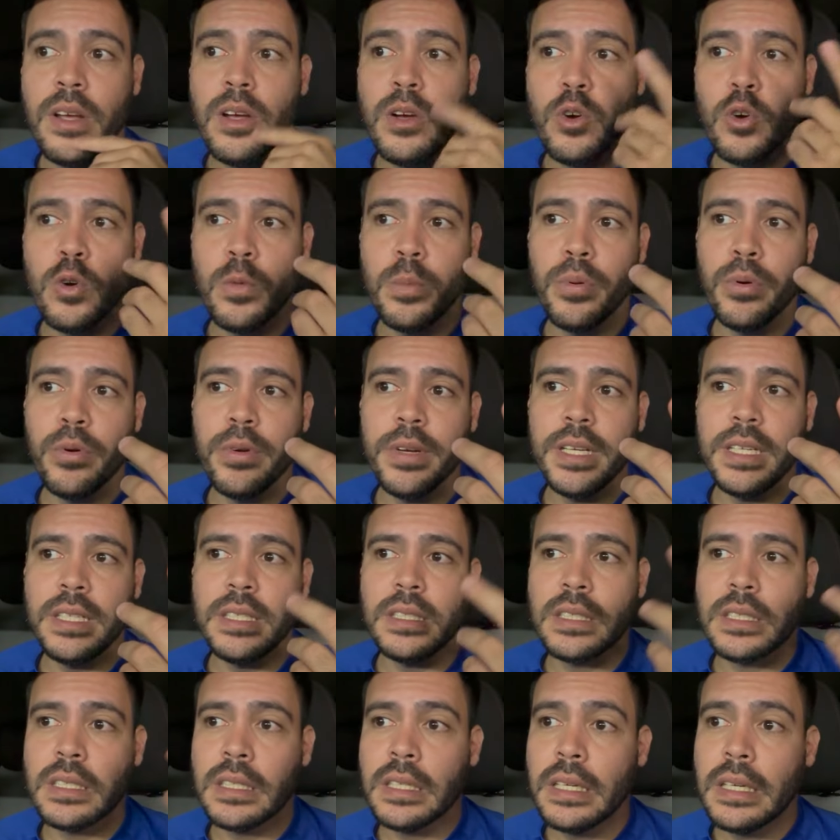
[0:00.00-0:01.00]
Uber
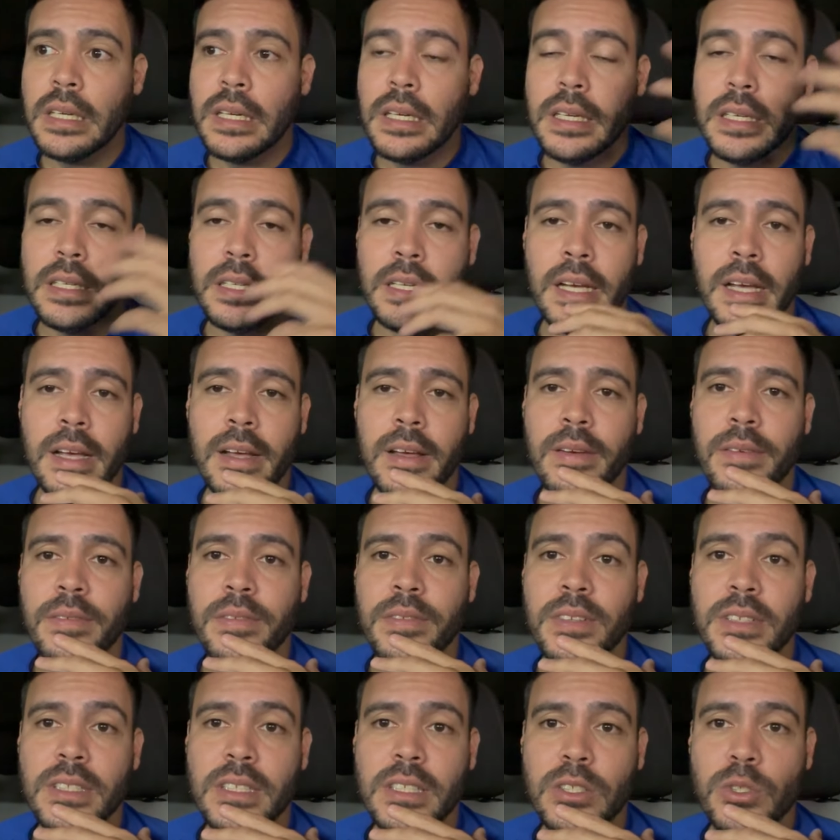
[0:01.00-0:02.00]
Eats, yeah,
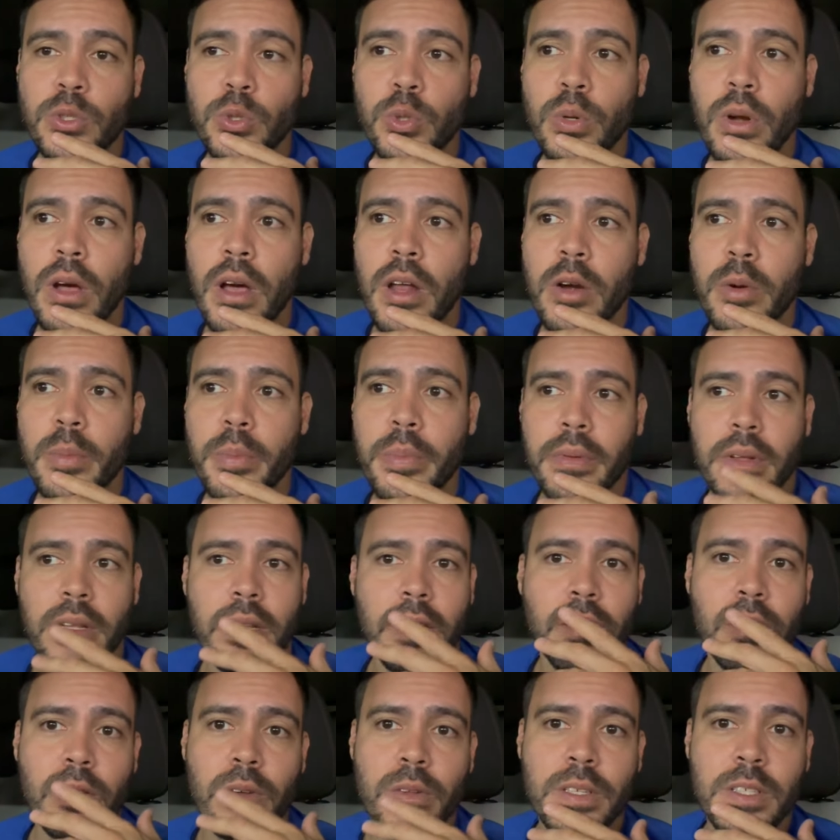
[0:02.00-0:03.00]
it's a two dollar.
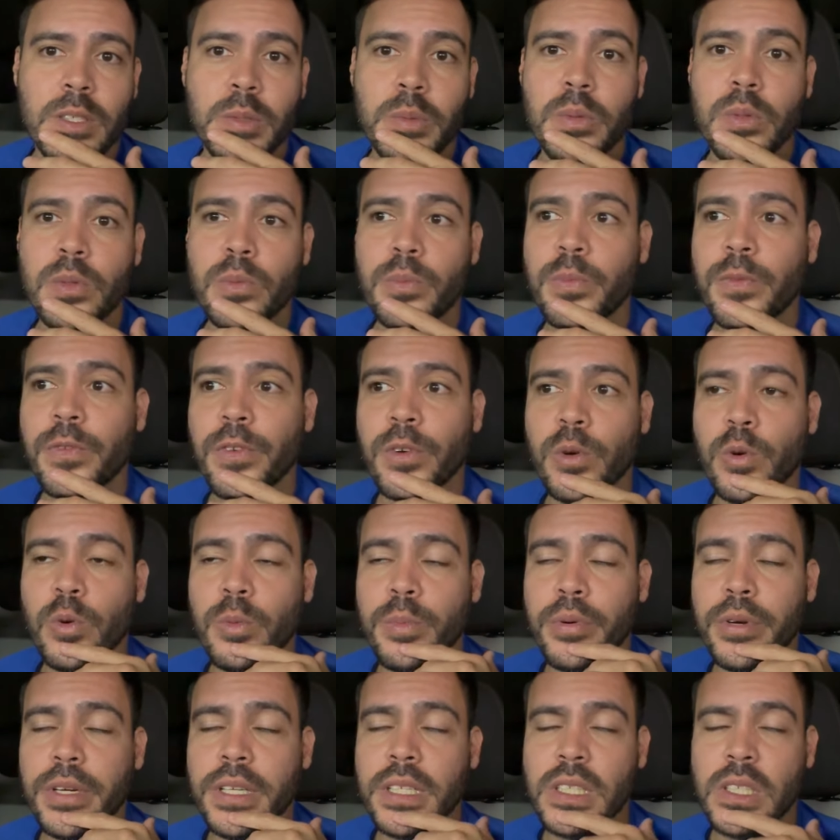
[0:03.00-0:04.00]
You know, these for
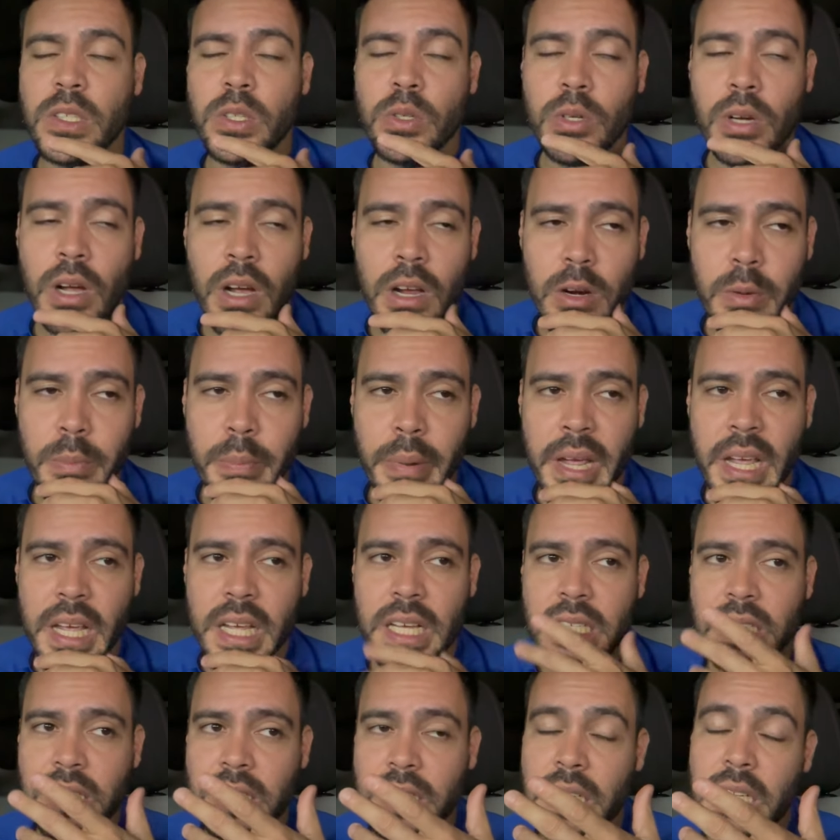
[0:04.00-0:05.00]
Uber Eats two dollar
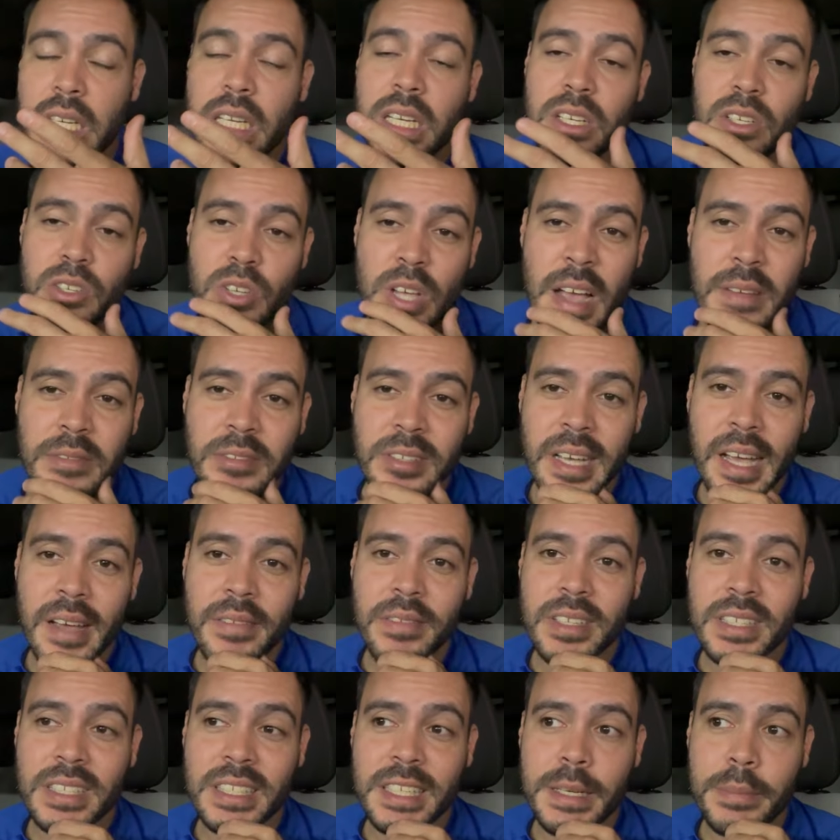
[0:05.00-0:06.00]
pays. You have to have
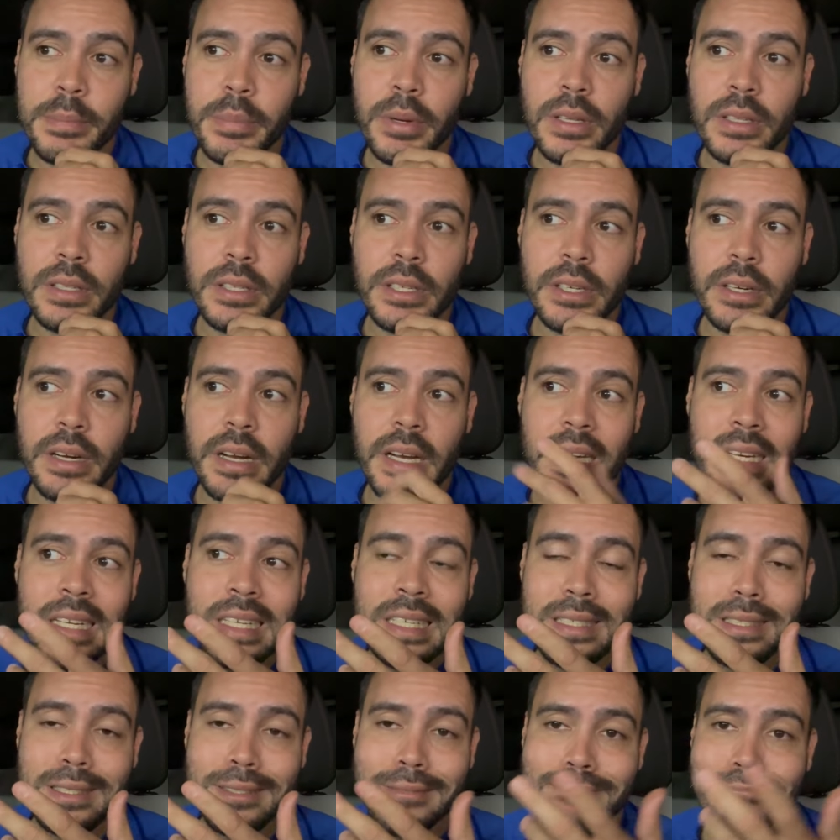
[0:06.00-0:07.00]
the tip on there at
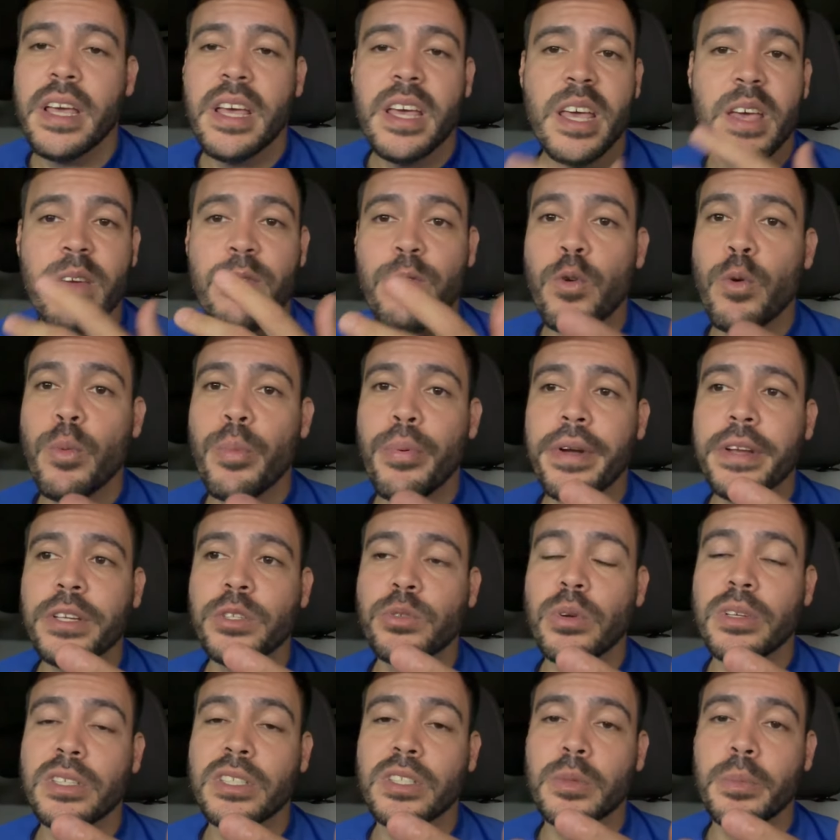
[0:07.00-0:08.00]
least. If Uber Eats
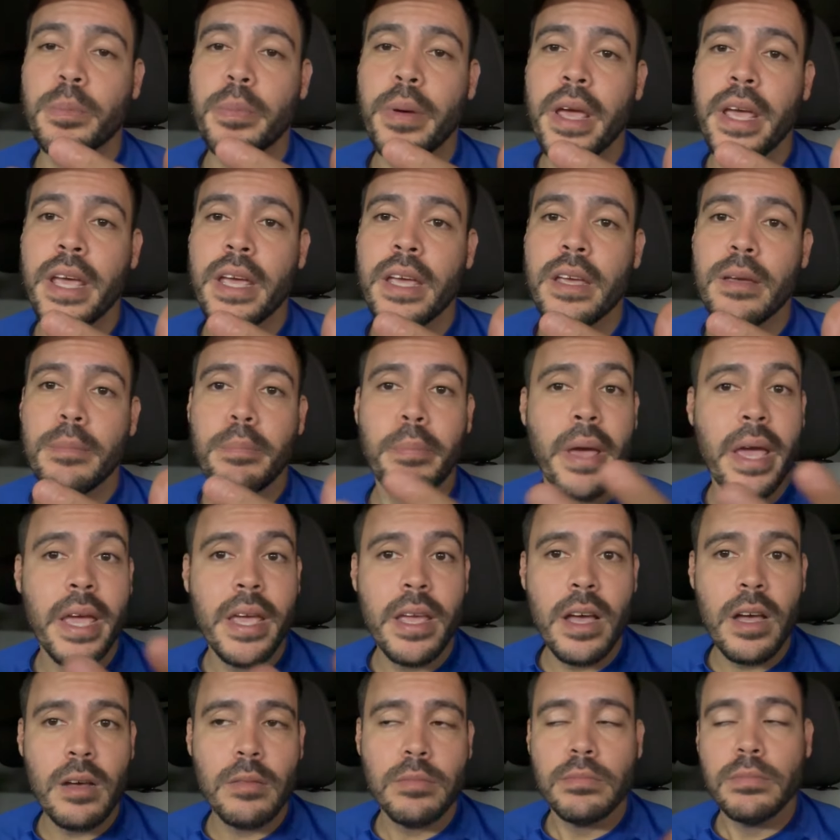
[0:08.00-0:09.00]
wants to pay
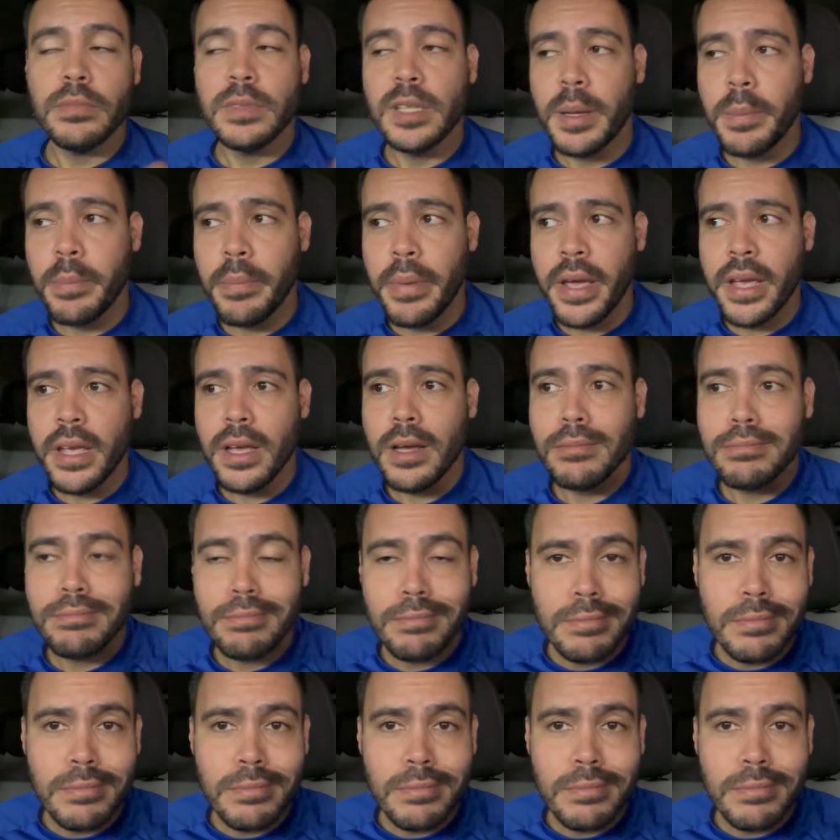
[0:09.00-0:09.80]
pay up, then pay up.